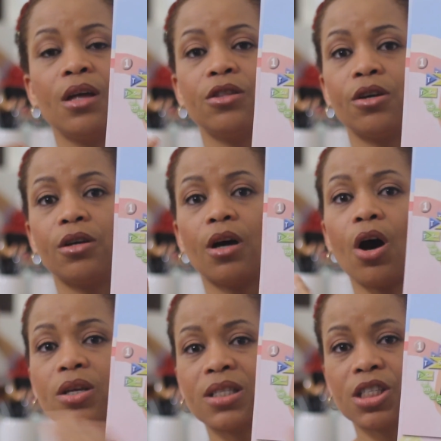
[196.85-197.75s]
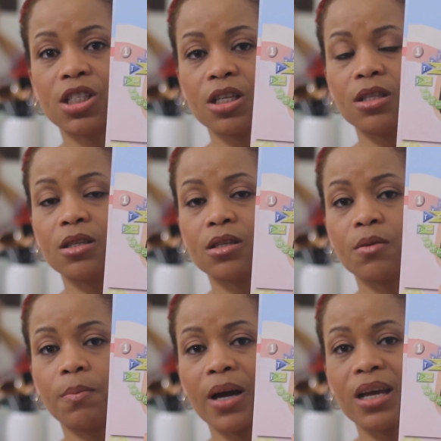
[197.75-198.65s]
The oxygen
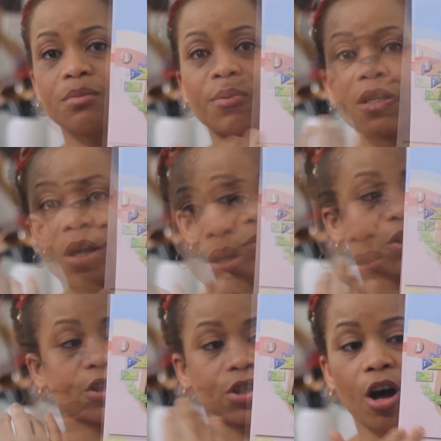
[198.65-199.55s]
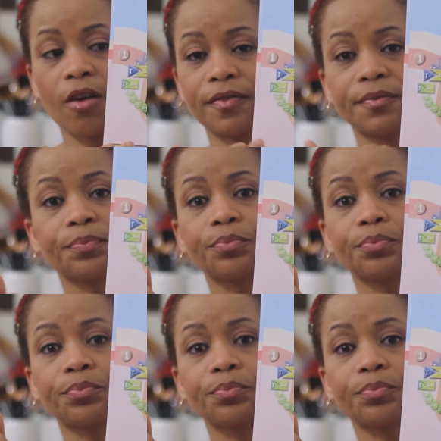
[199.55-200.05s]
supply has been cut off.